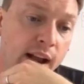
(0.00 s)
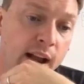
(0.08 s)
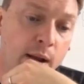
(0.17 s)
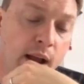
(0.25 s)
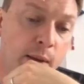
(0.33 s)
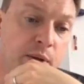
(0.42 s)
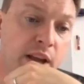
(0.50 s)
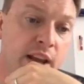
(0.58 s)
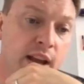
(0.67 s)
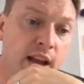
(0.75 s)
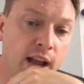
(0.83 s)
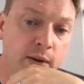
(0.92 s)
I'm
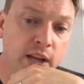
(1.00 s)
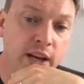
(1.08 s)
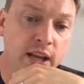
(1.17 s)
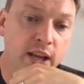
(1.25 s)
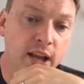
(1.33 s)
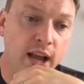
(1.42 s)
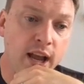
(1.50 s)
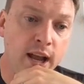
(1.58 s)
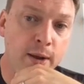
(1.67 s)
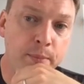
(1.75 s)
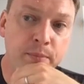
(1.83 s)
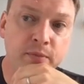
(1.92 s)
gonna
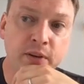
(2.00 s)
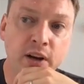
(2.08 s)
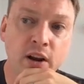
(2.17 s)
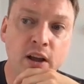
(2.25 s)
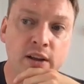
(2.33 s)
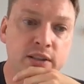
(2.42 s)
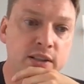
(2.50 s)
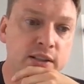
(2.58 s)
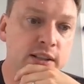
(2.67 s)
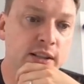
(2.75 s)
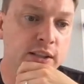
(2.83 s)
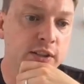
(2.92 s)
for the
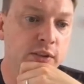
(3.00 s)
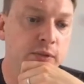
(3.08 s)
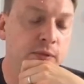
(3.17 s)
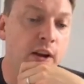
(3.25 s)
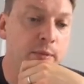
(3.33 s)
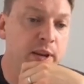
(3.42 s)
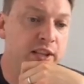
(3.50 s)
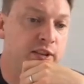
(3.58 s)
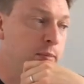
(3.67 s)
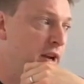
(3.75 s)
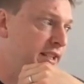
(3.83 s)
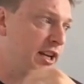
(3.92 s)
last 5 minutes
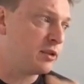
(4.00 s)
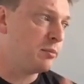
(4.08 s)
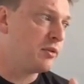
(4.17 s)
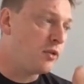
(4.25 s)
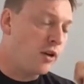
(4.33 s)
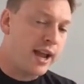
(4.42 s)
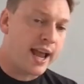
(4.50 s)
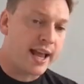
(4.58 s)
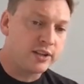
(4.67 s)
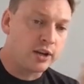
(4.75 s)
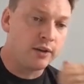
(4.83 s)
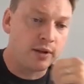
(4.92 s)
of my session, before I
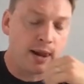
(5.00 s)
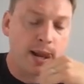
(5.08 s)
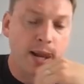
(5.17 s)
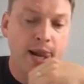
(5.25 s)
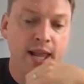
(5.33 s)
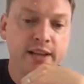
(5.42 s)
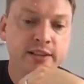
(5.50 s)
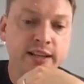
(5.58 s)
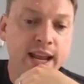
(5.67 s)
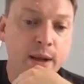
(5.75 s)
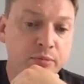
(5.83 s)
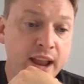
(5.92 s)
hand over to
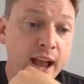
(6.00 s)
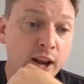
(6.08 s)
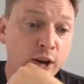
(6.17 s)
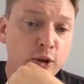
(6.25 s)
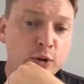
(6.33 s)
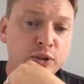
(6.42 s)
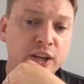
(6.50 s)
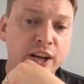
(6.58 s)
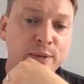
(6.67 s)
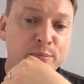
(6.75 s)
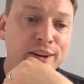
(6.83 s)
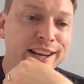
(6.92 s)
Gabrielle, who's
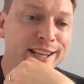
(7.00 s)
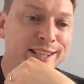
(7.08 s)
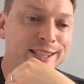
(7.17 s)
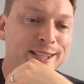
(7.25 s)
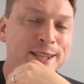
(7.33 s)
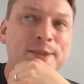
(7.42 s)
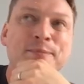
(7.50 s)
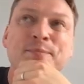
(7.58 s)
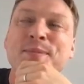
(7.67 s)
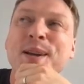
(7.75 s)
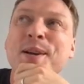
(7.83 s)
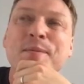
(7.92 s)
gonna bring this
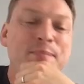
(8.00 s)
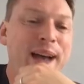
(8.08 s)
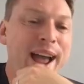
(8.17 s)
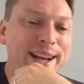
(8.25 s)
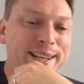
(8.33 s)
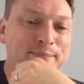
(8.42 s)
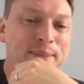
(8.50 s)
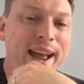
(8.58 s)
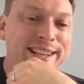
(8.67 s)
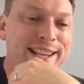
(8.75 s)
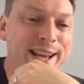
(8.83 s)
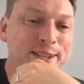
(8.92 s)
back
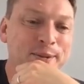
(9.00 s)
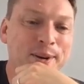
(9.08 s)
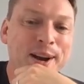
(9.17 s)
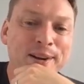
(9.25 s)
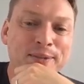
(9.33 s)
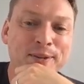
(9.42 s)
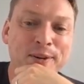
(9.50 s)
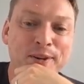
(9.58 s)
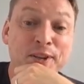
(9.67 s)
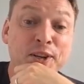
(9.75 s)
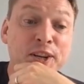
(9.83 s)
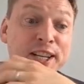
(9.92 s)
down to earth for
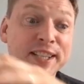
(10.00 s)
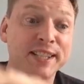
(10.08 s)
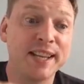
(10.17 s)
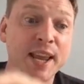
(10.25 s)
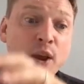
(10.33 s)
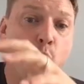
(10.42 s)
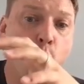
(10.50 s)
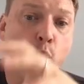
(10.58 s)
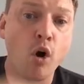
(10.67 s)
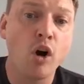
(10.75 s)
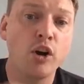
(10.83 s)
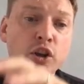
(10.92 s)
us, you're gonna see
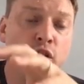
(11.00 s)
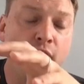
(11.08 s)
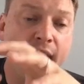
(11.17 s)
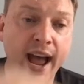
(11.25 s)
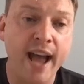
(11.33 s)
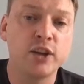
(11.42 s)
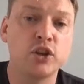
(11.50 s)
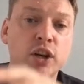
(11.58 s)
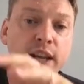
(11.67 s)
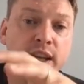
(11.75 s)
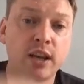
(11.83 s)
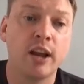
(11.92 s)
what you're
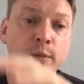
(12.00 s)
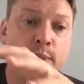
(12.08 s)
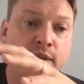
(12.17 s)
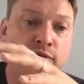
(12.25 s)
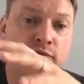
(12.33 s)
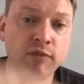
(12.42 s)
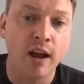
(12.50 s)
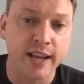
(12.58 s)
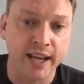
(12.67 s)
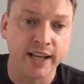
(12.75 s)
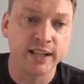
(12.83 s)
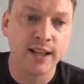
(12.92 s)
actually gonna be running